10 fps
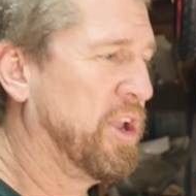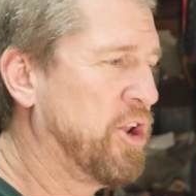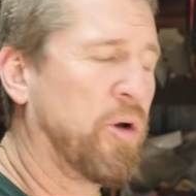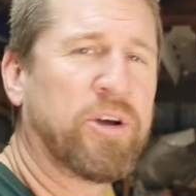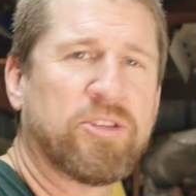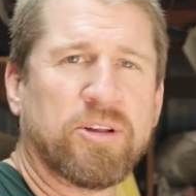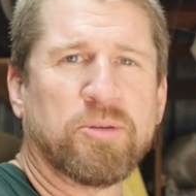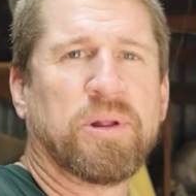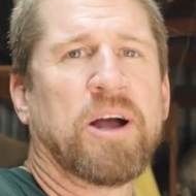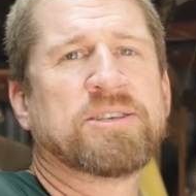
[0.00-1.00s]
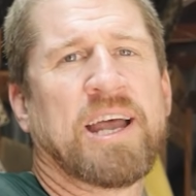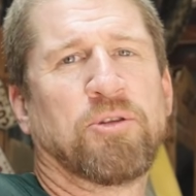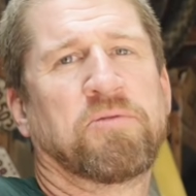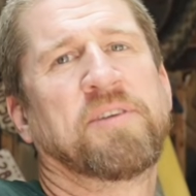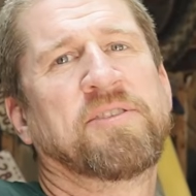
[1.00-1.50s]
we got the little Polaris
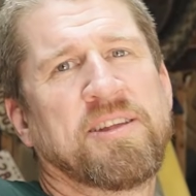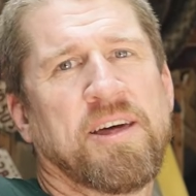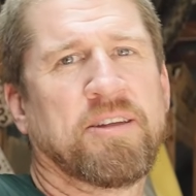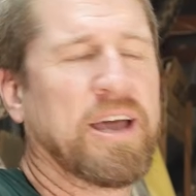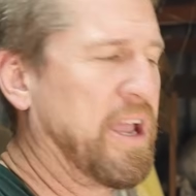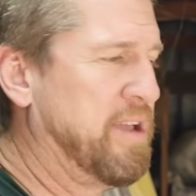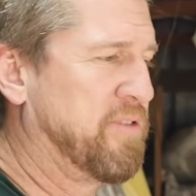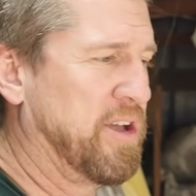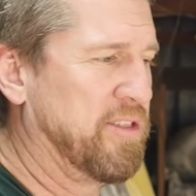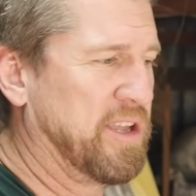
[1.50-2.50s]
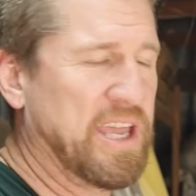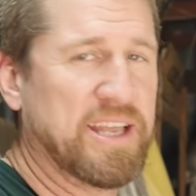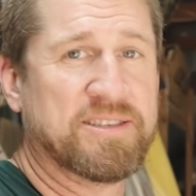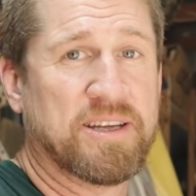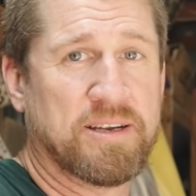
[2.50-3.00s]
Outlaw 50 the other day for the
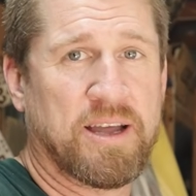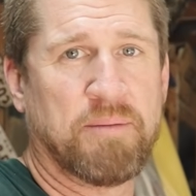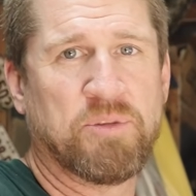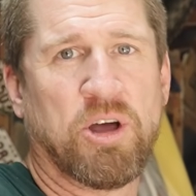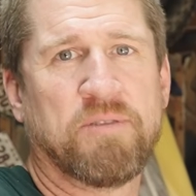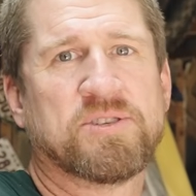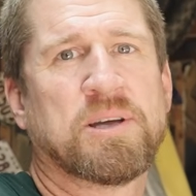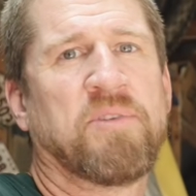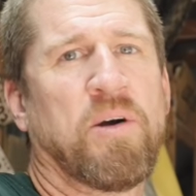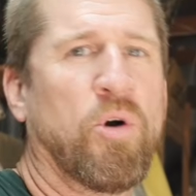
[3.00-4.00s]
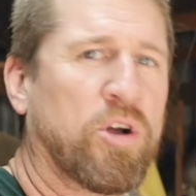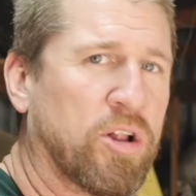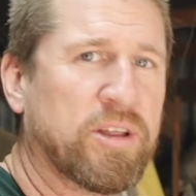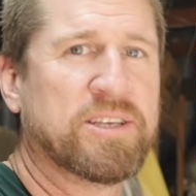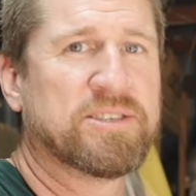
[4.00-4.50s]
kids and, for some of our work
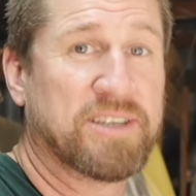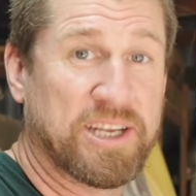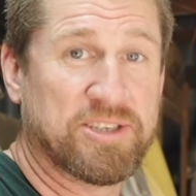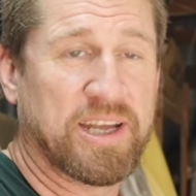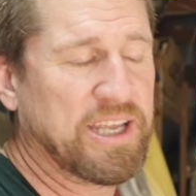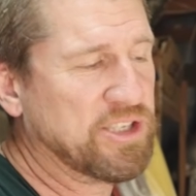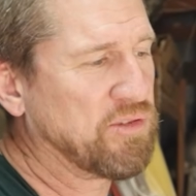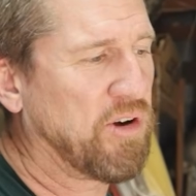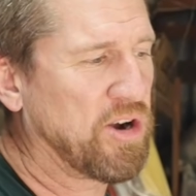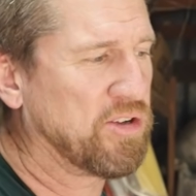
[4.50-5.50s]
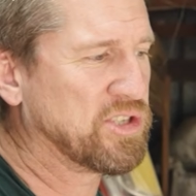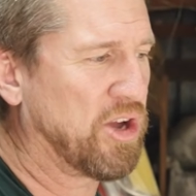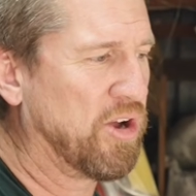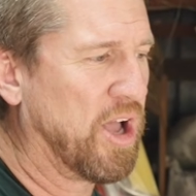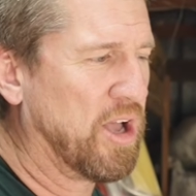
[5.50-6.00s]
colleagues to teach their kids to ride on.
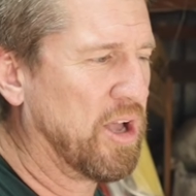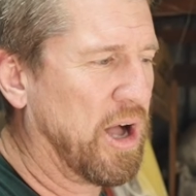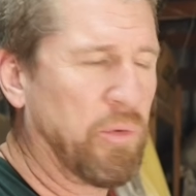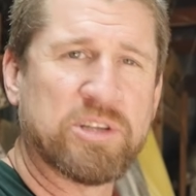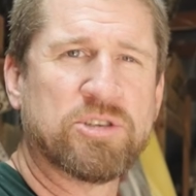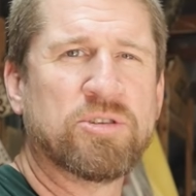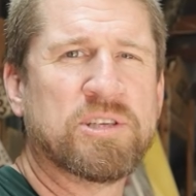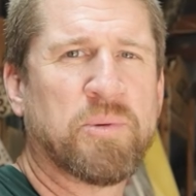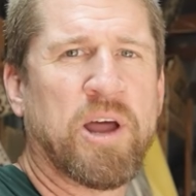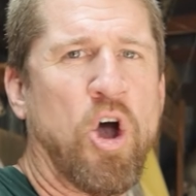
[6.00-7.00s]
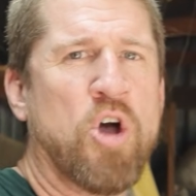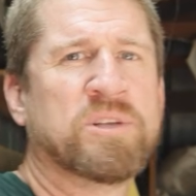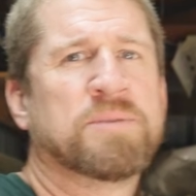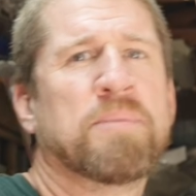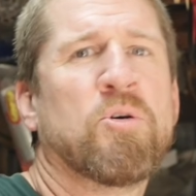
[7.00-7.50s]
So I wanted to do this one at home.
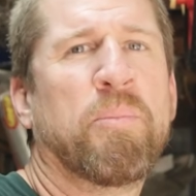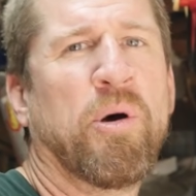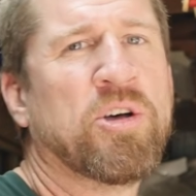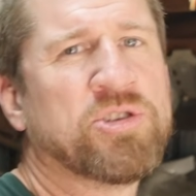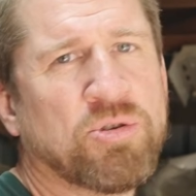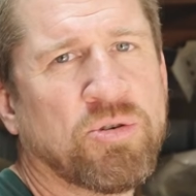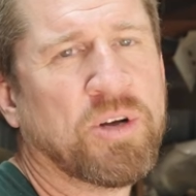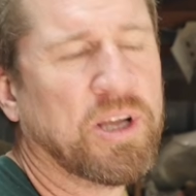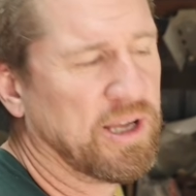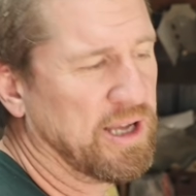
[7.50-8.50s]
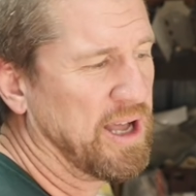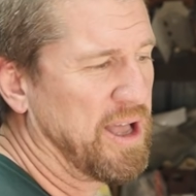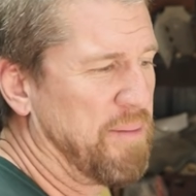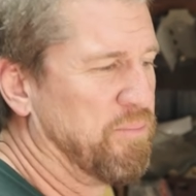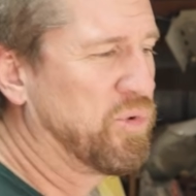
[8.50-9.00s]
It's a bit more personal.
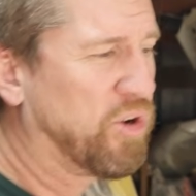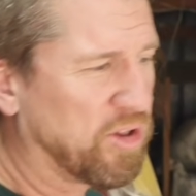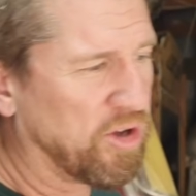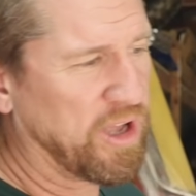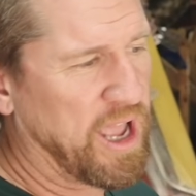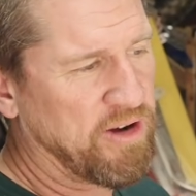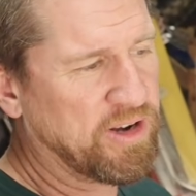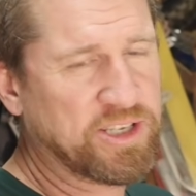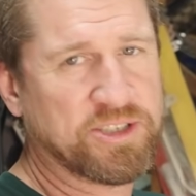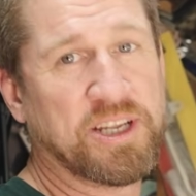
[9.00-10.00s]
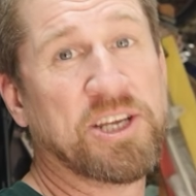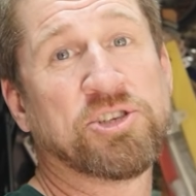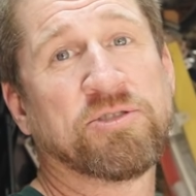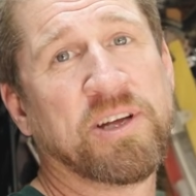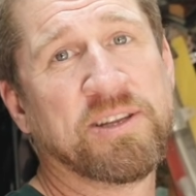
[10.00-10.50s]
Got a lot of heritage and history in